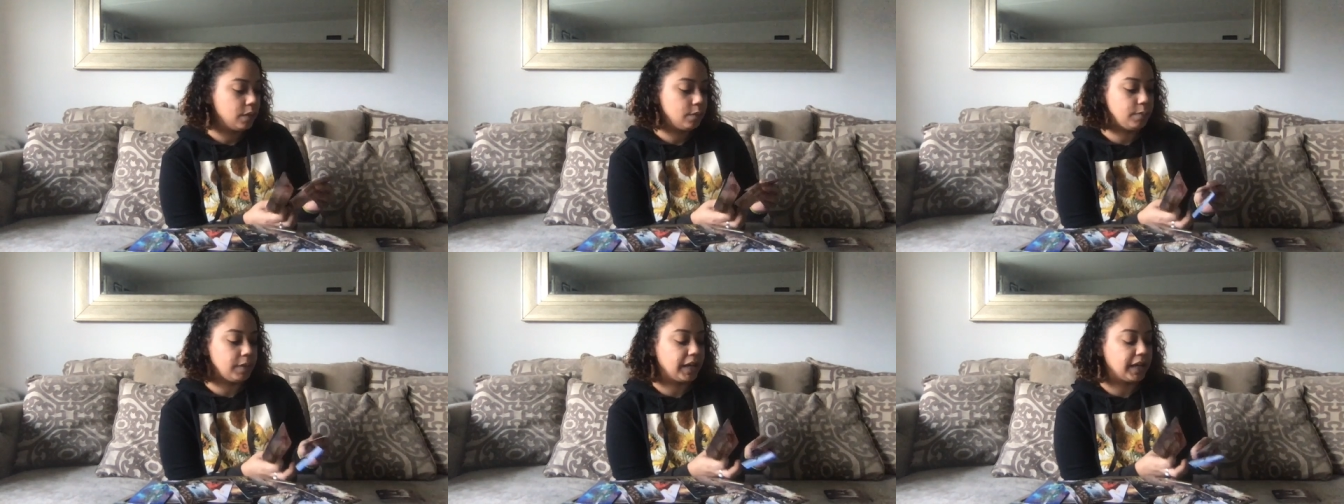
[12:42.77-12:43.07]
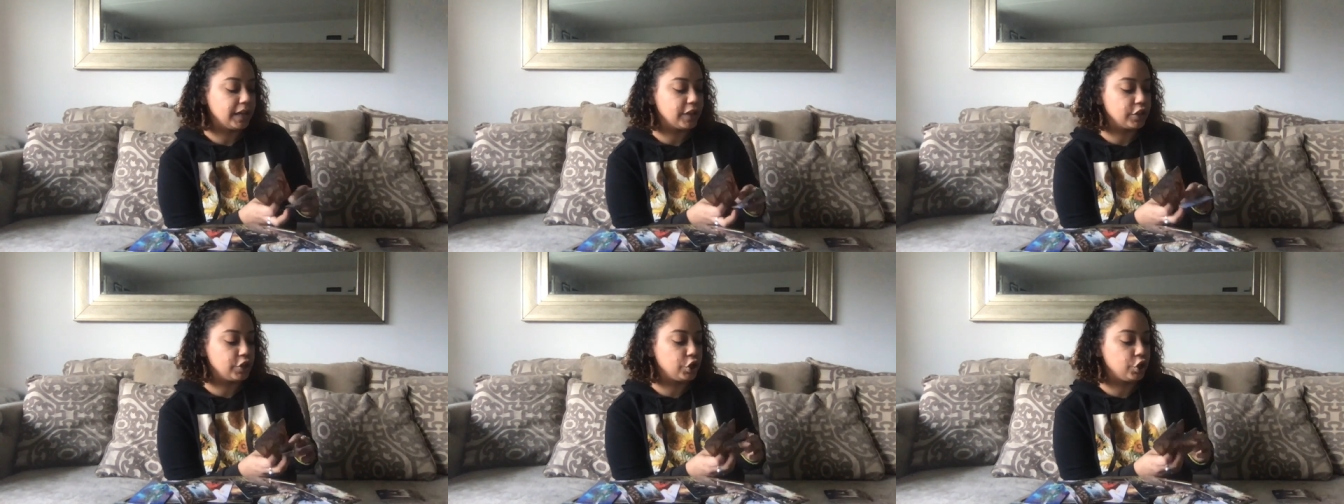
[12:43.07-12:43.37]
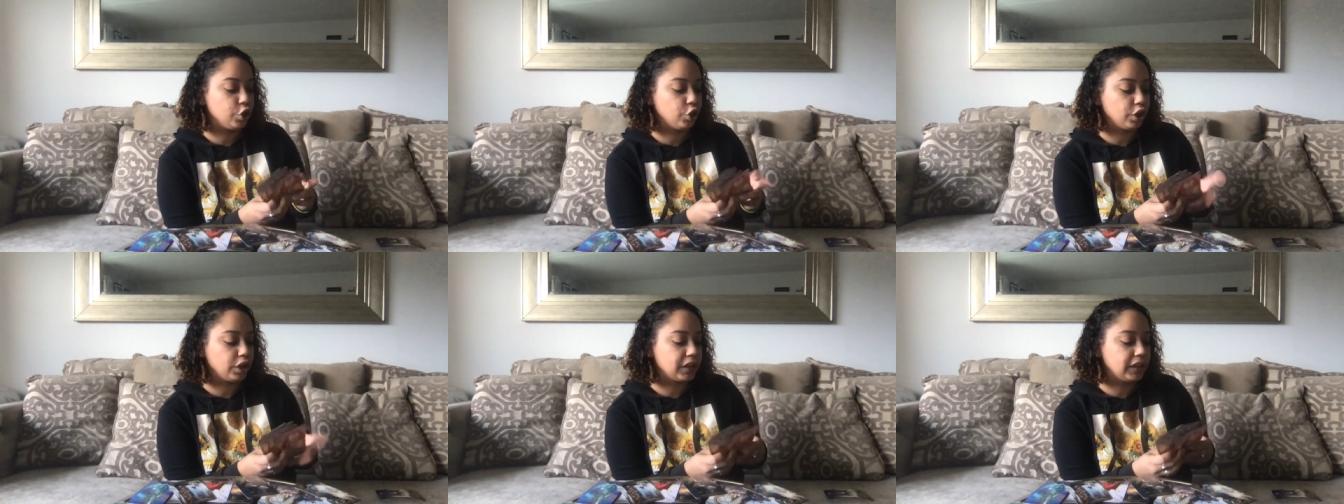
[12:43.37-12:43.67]
Because
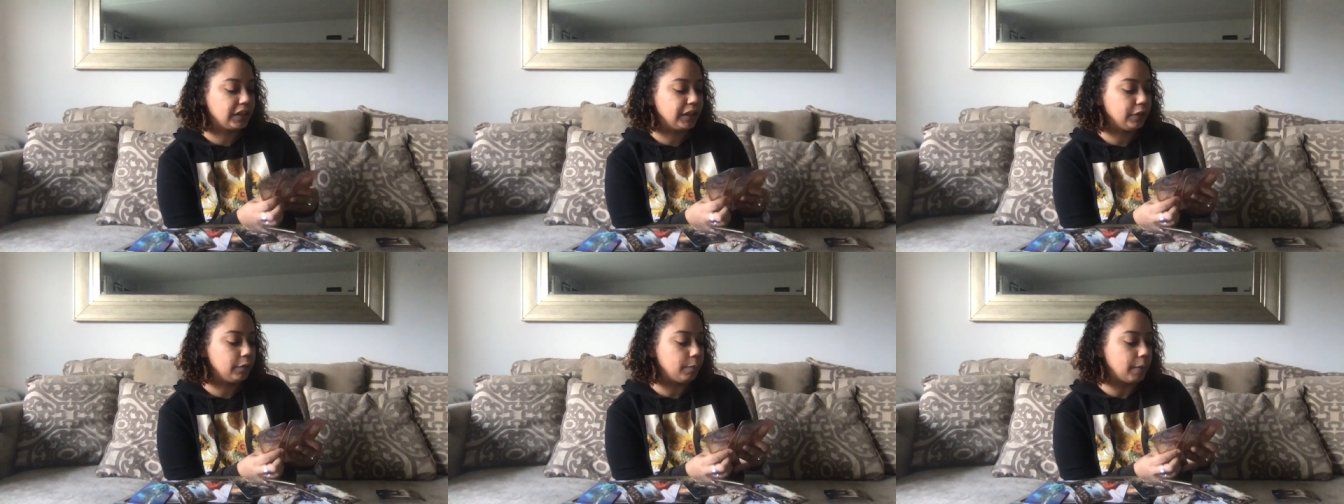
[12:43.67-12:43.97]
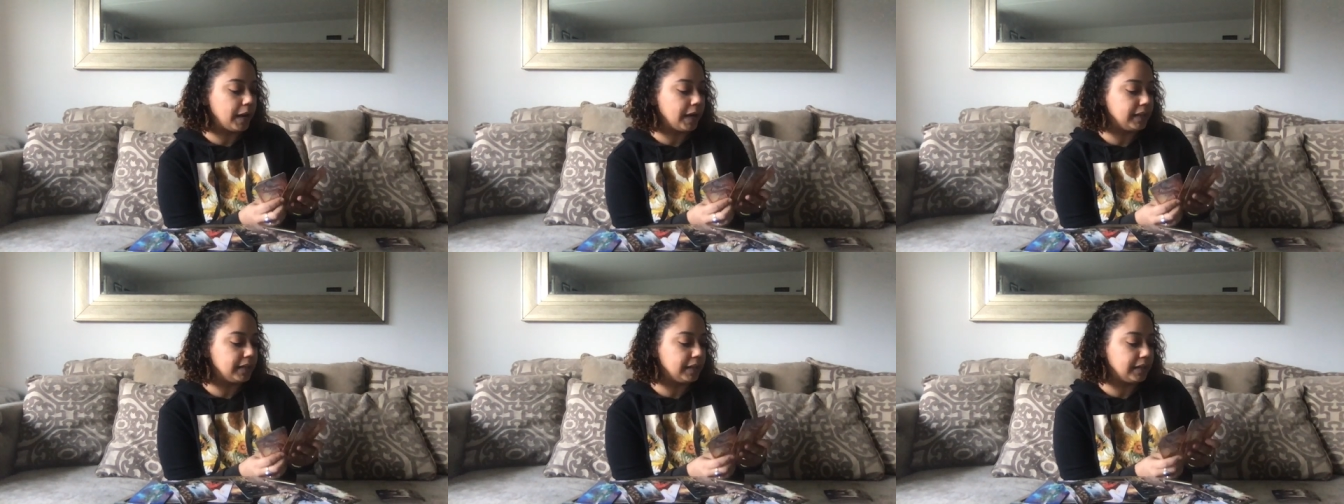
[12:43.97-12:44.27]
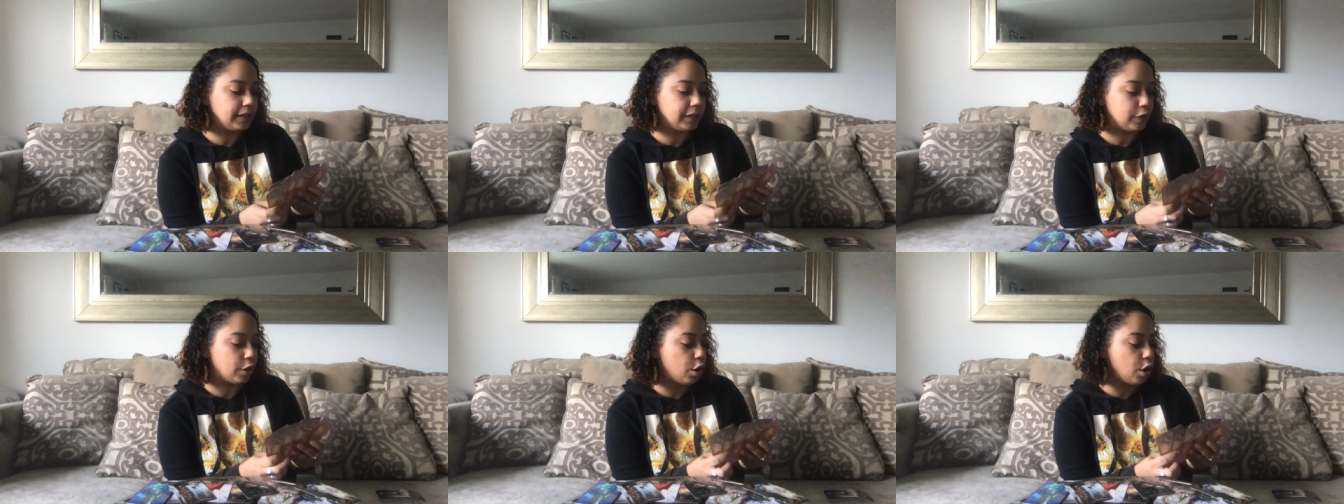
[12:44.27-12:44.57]
you're
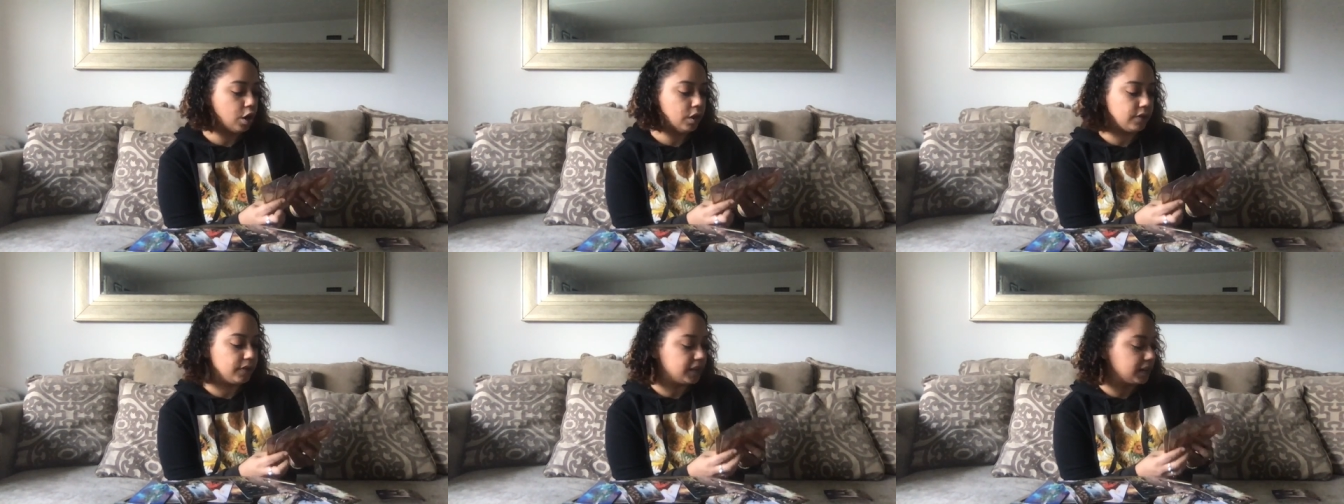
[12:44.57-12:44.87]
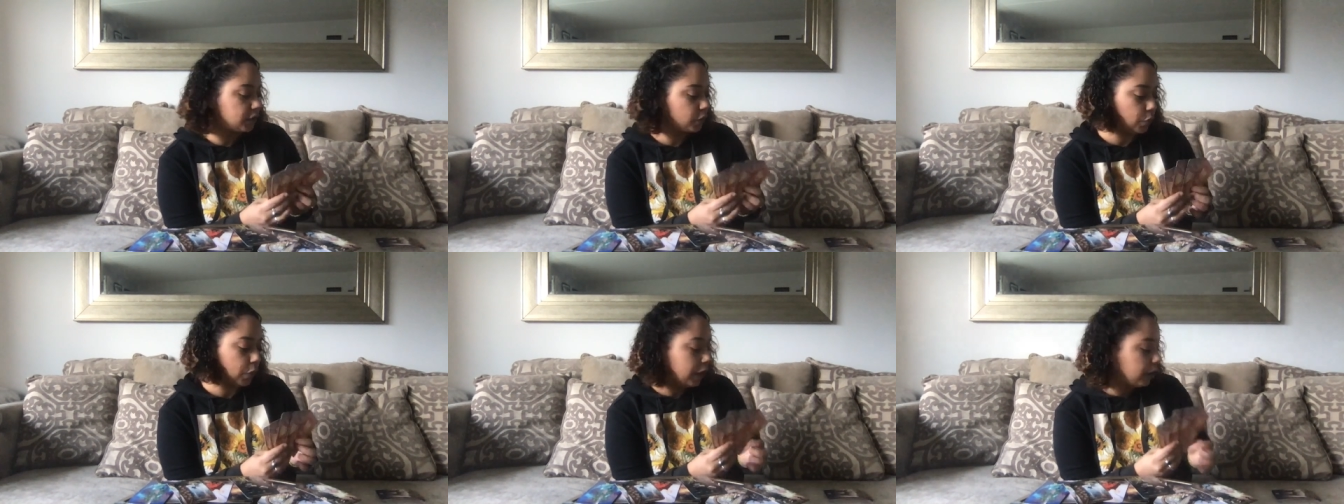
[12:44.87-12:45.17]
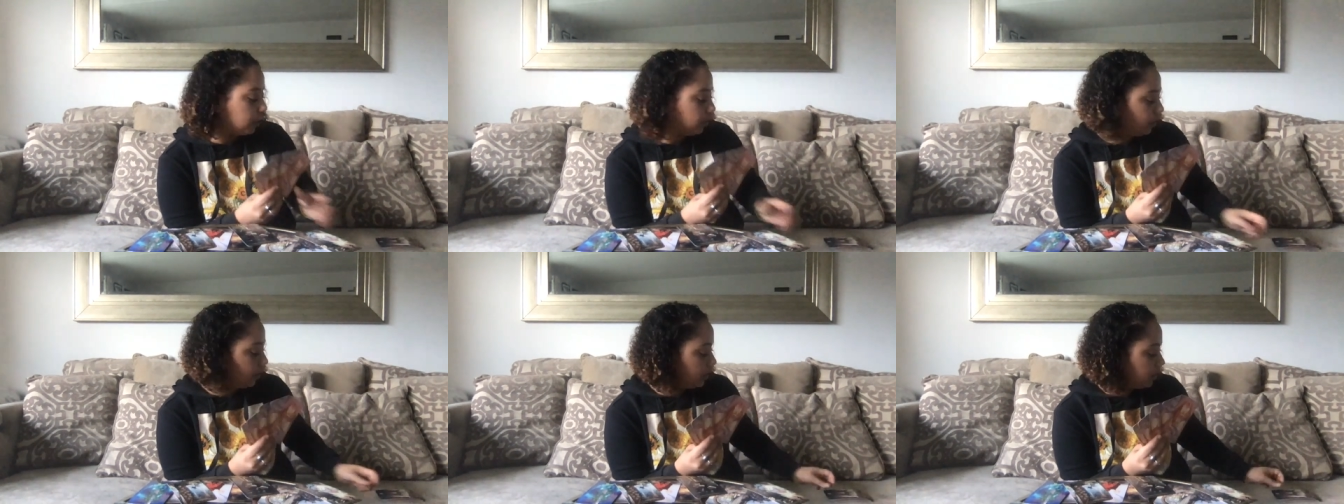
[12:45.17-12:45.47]
clear-minded in all of this
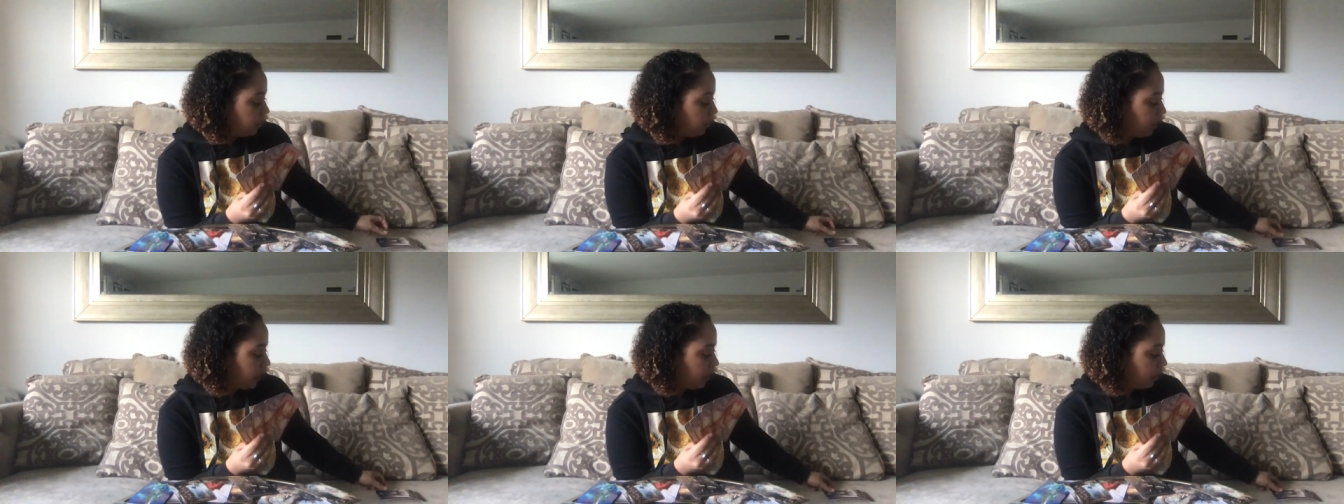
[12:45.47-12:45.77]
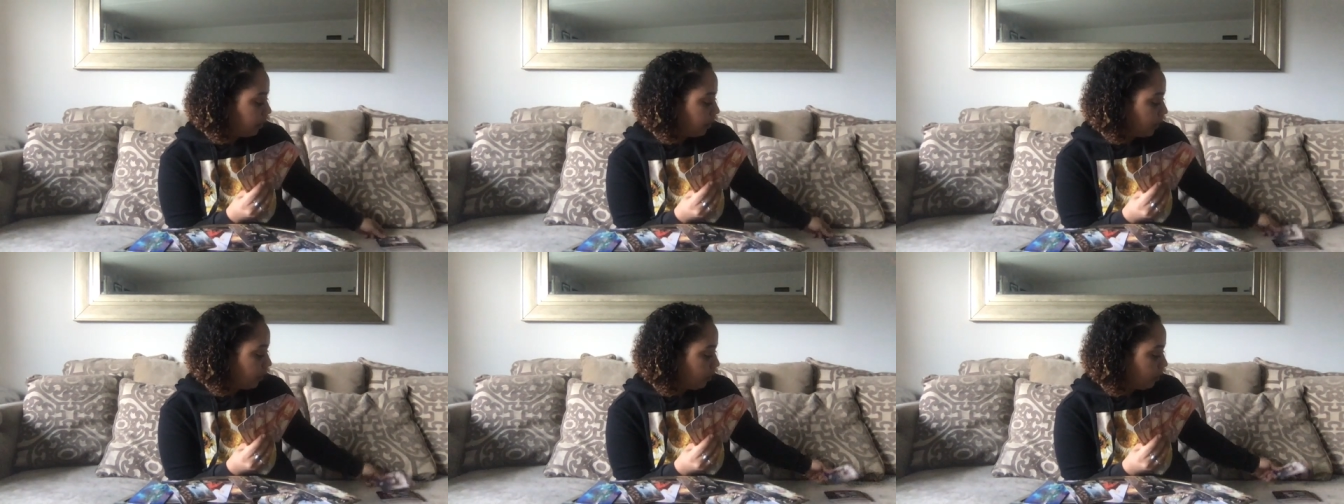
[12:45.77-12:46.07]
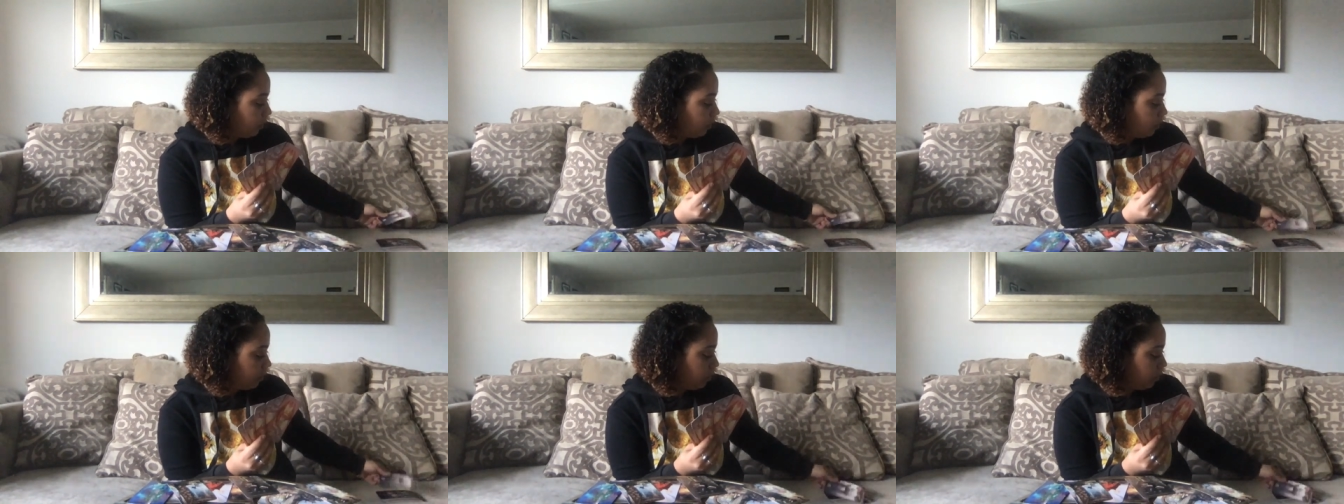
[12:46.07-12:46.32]
while it's being built.